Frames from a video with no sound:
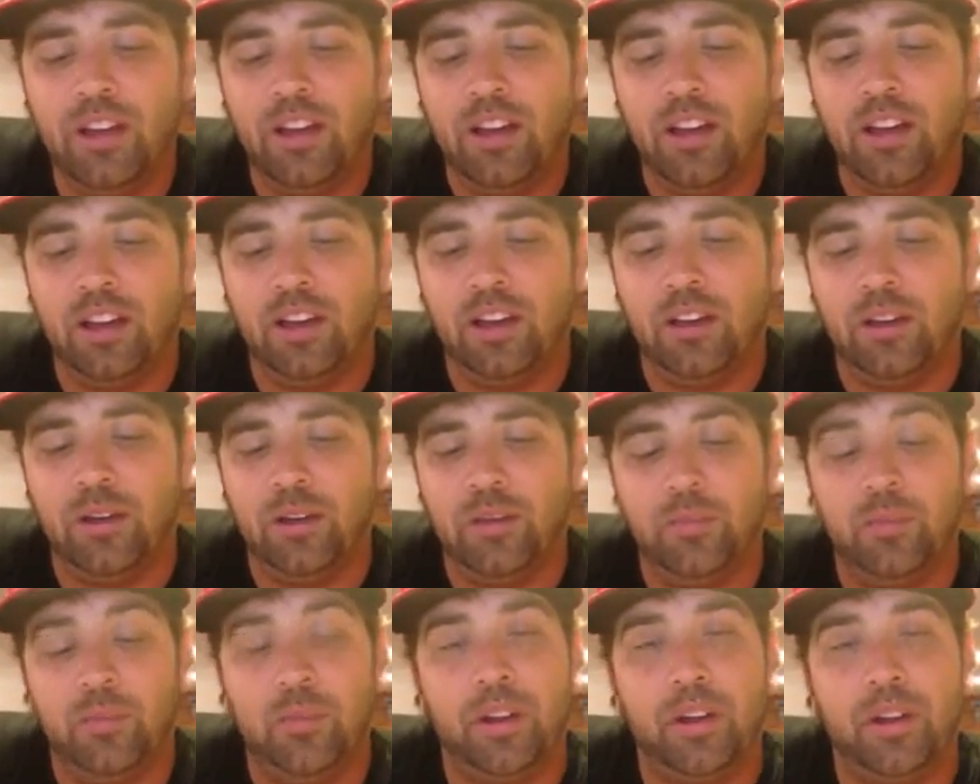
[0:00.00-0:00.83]

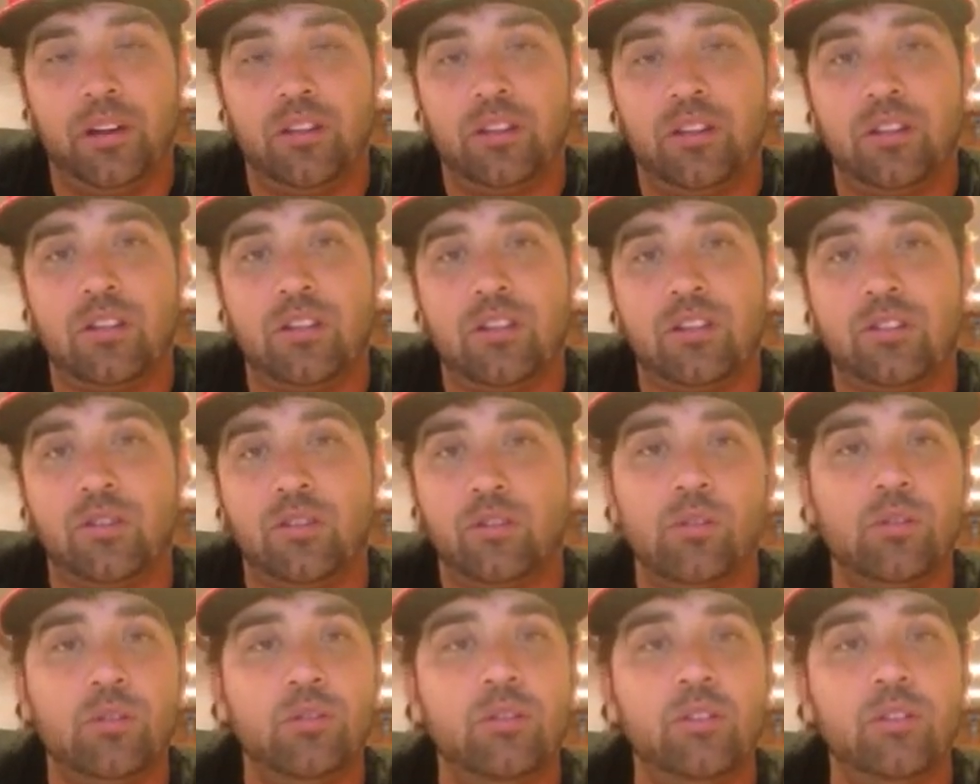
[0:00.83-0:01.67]
Um, but
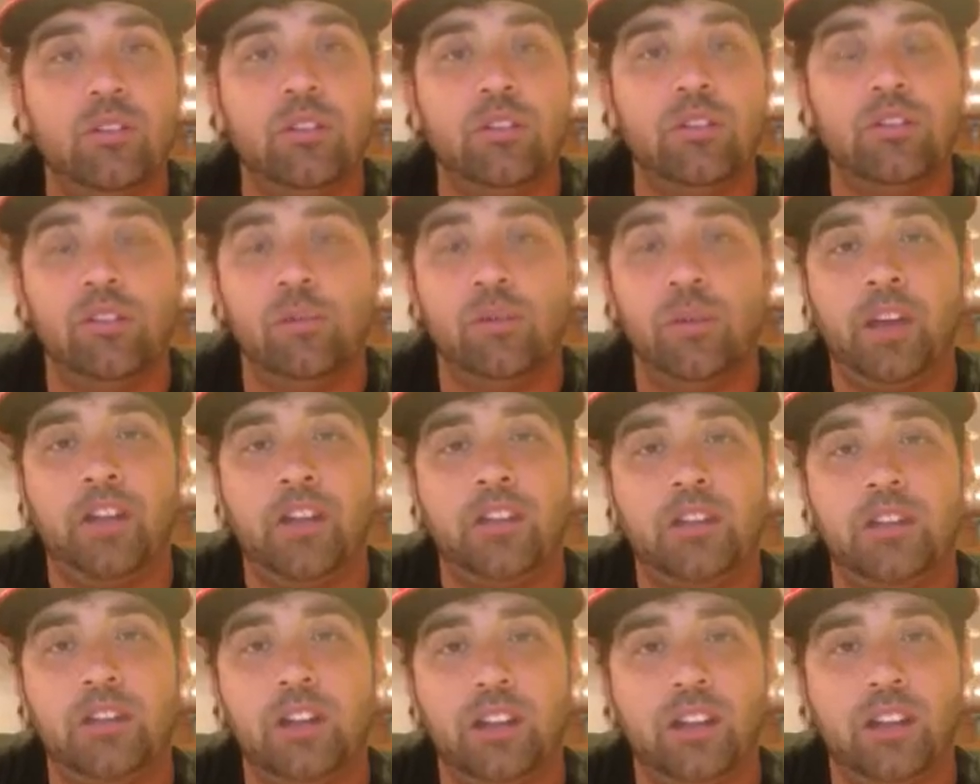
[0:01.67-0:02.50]
through
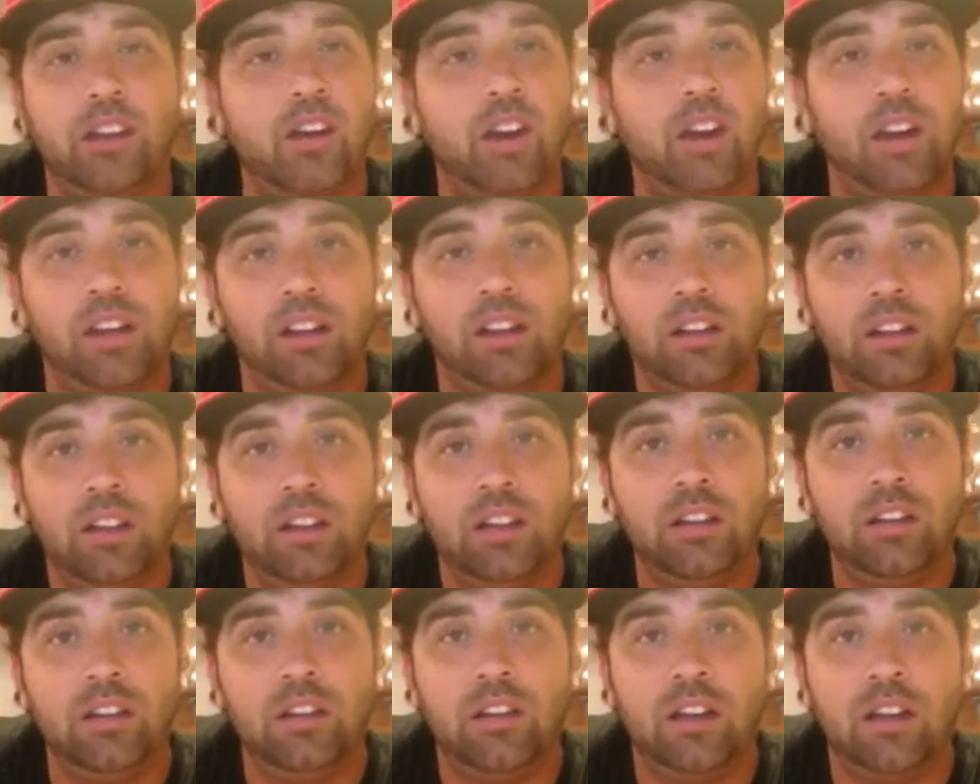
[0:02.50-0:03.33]
information on there I
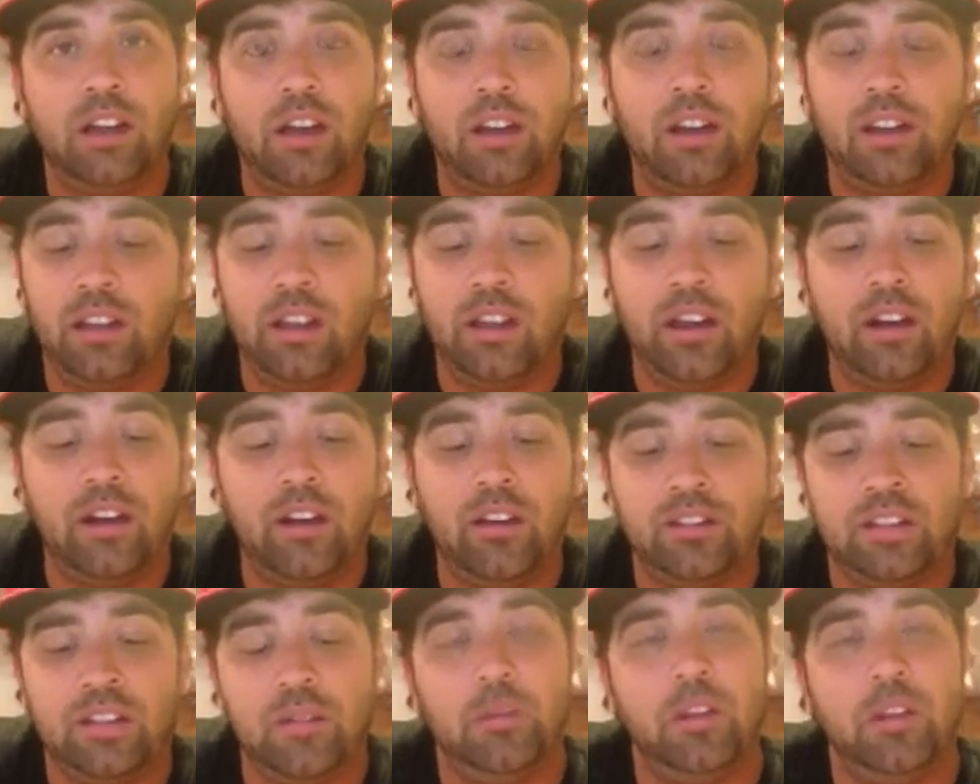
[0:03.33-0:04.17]
gleaned out of there, I
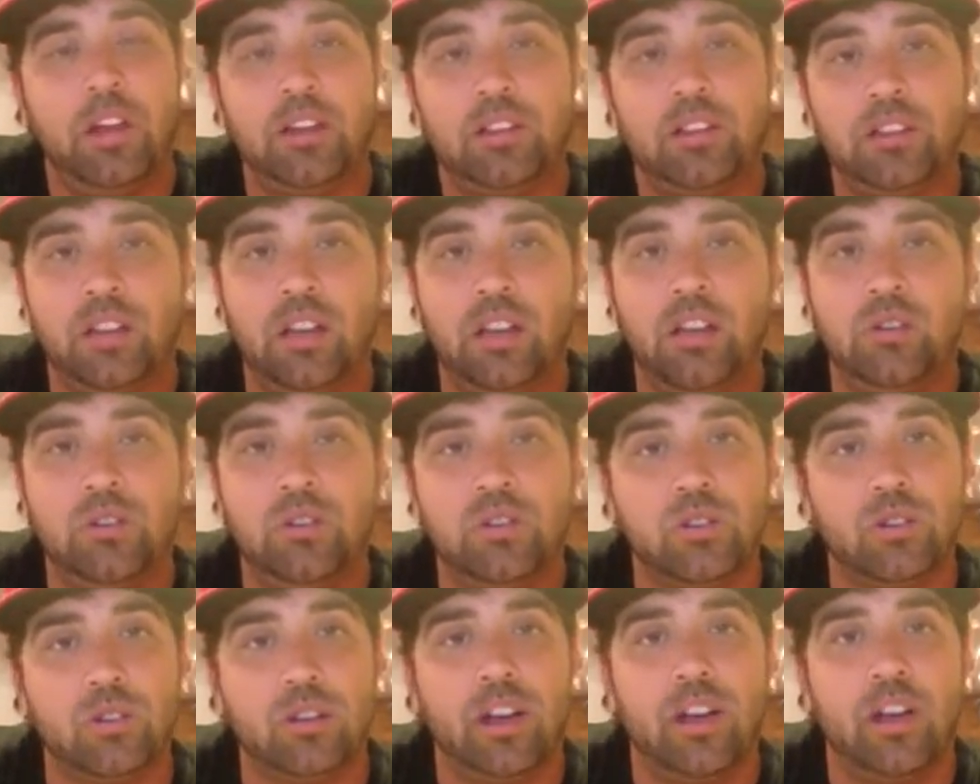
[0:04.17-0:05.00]
was able to actually get
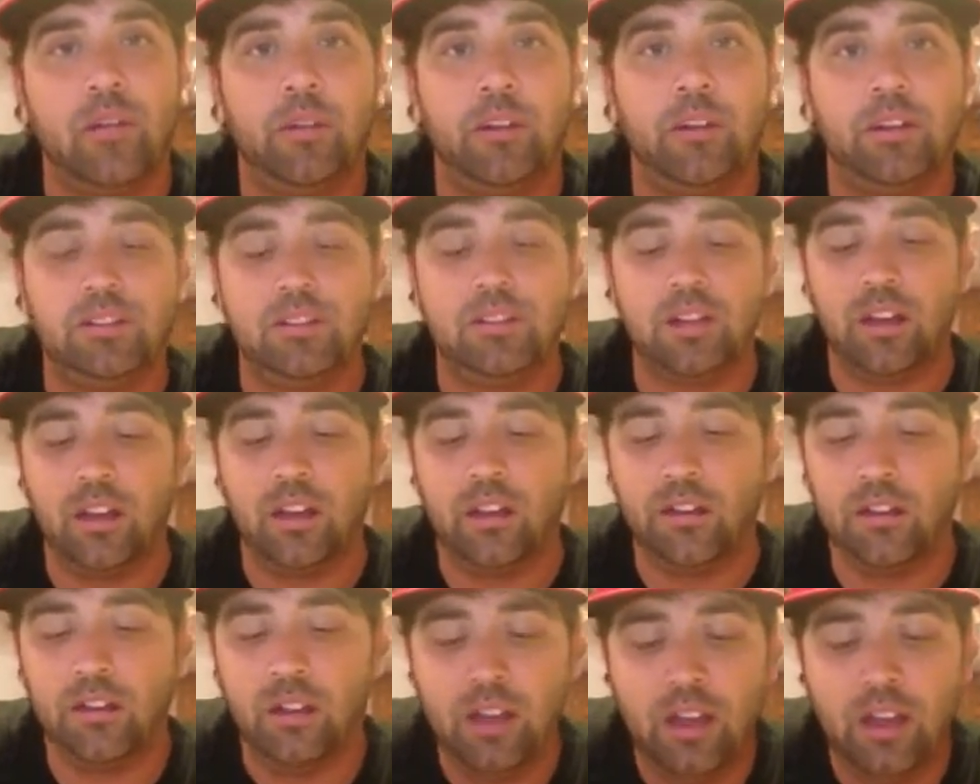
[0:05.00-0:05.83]
Yushin Okami to
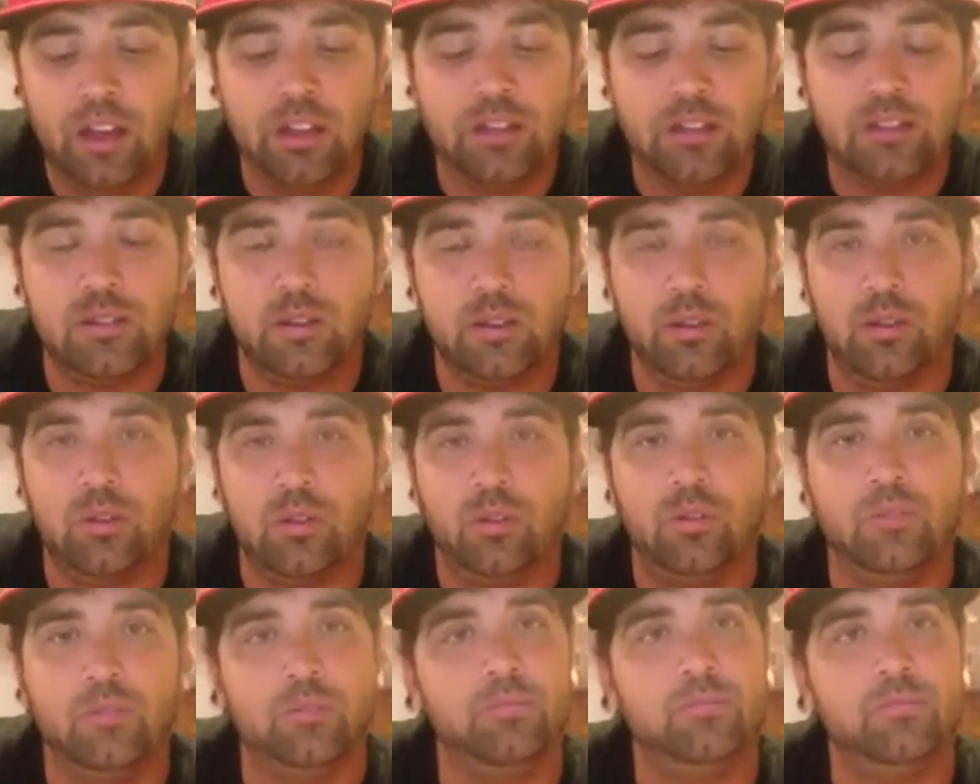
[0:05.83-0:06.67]
sign.
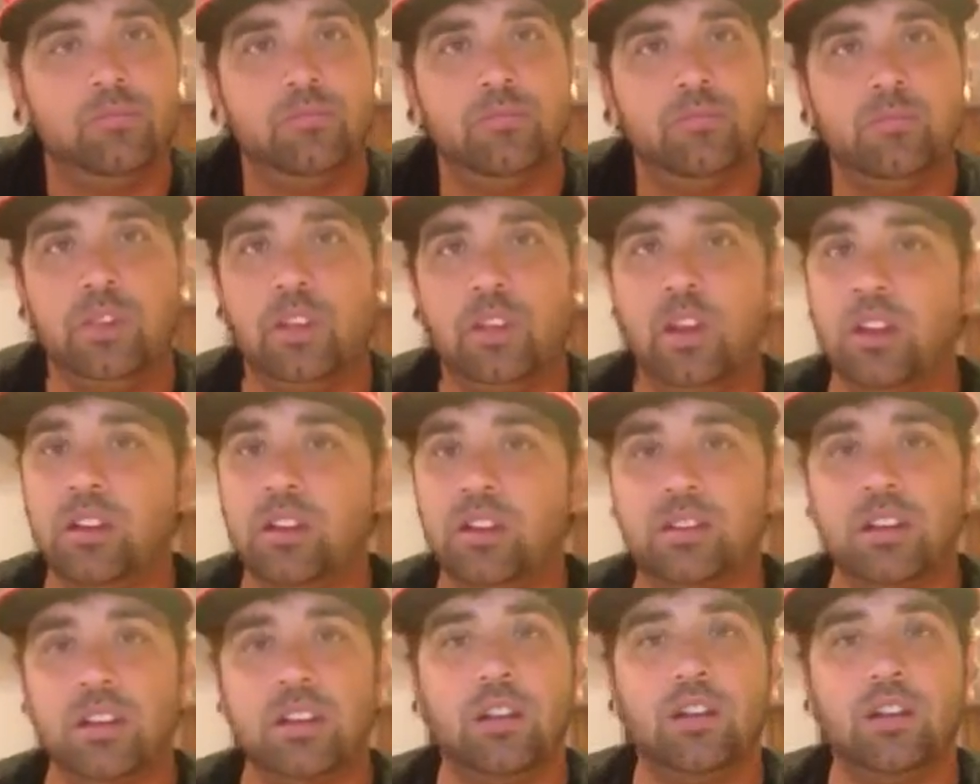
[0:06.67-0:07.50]
So you can
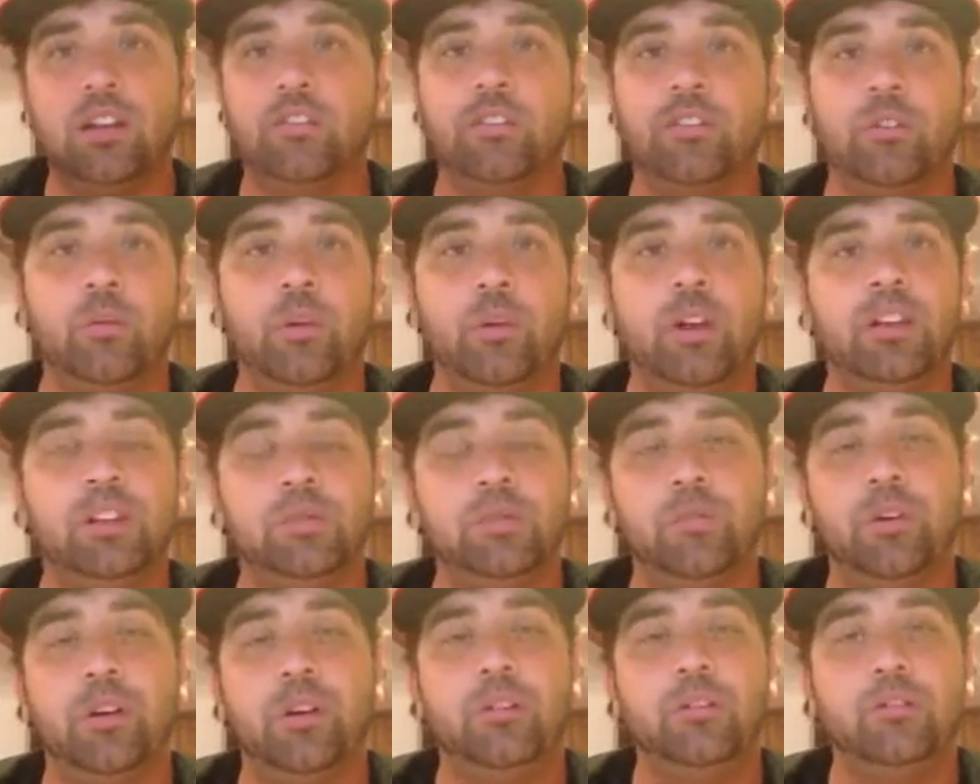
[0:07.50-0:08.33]
just get all different ways,
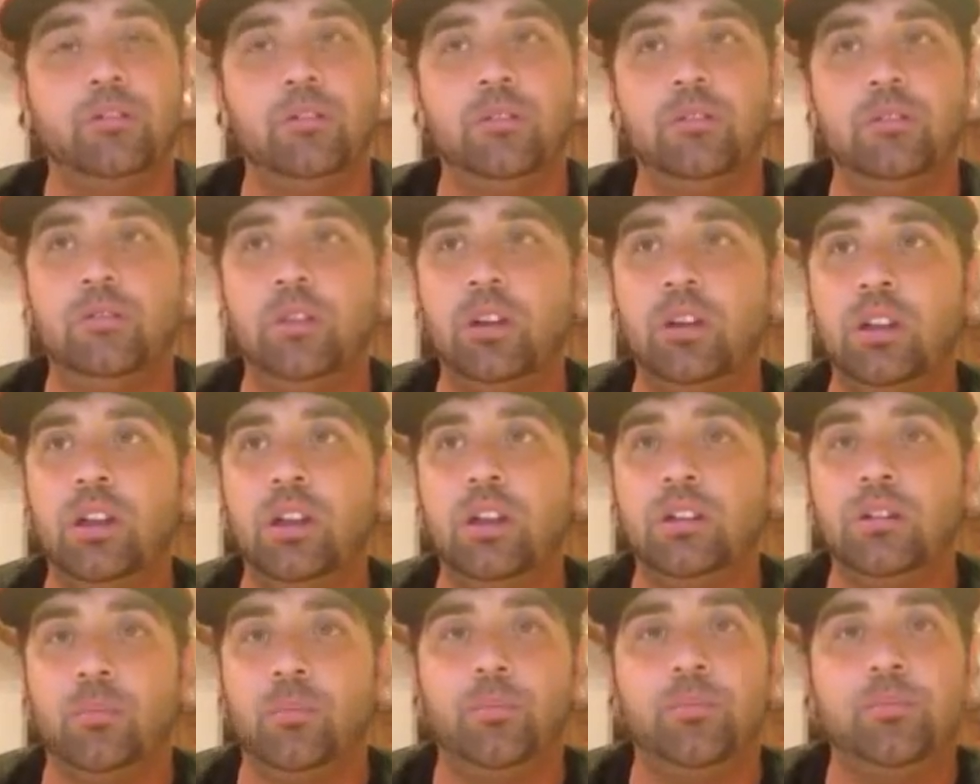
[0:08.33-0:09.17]
but
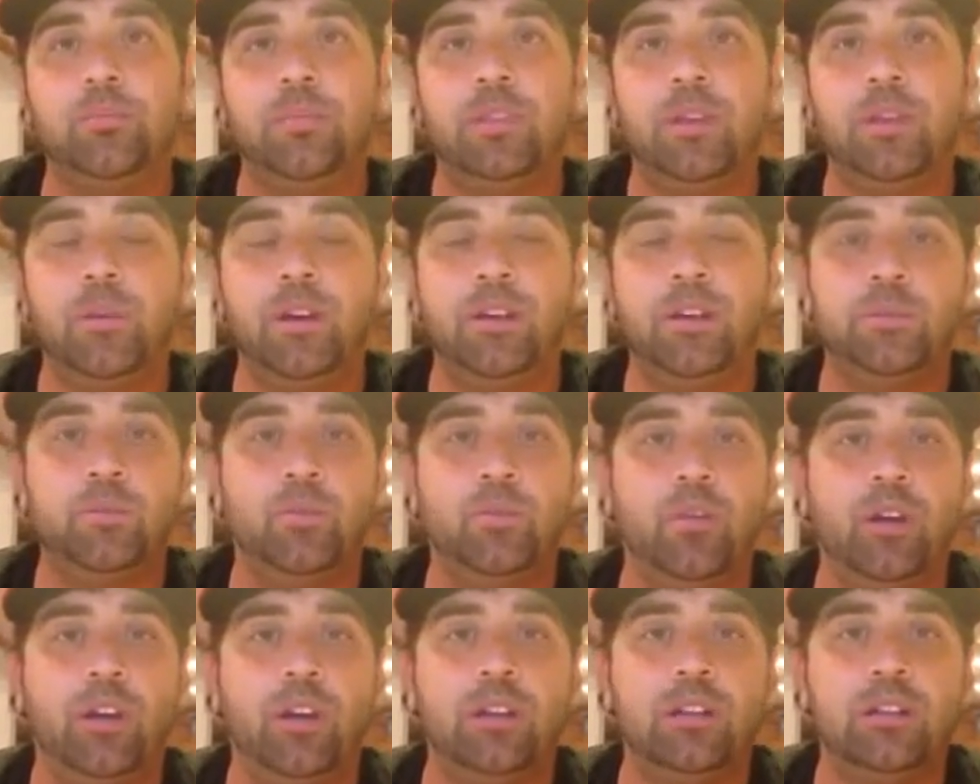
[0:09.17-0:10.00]
really the, the best
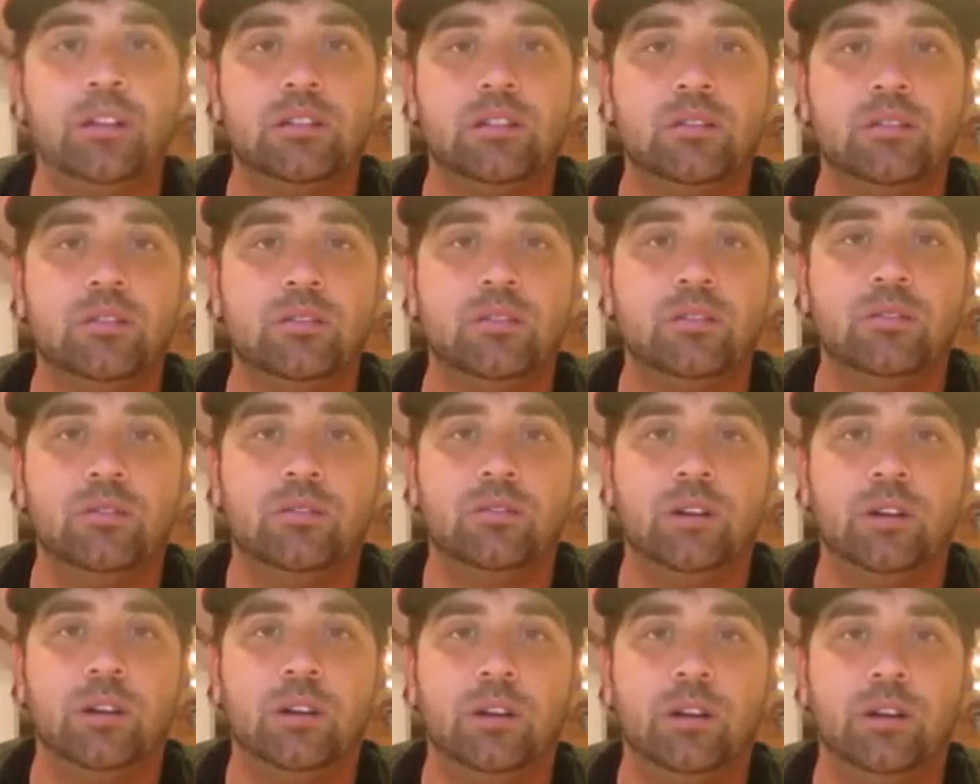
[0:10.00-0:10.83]
point is to
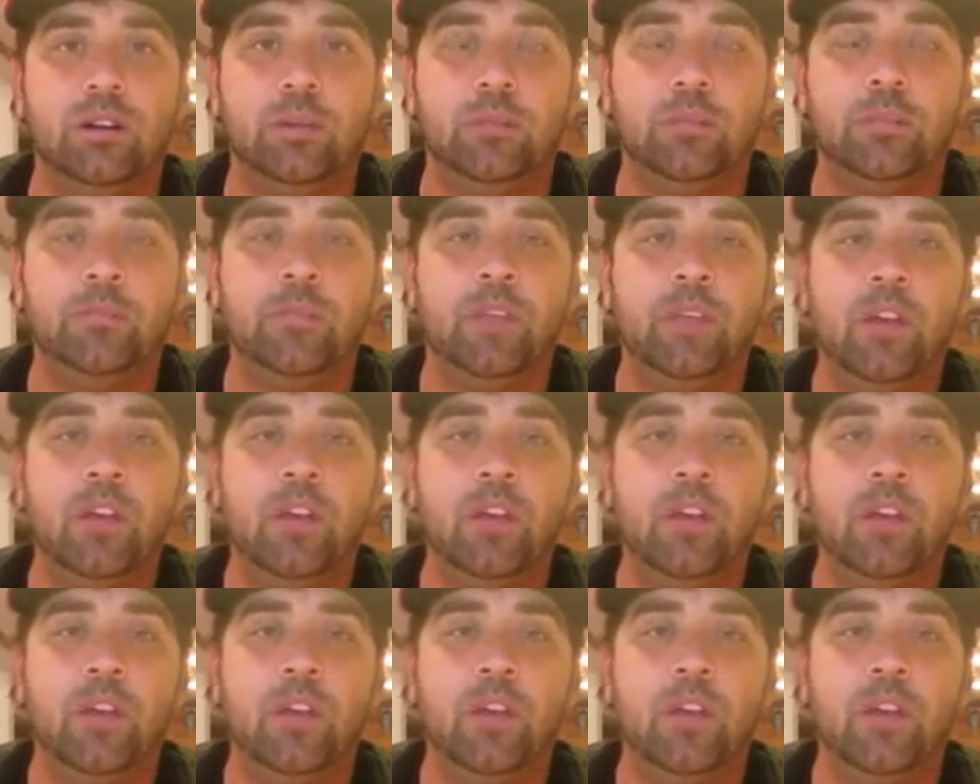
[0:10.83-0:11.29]
um,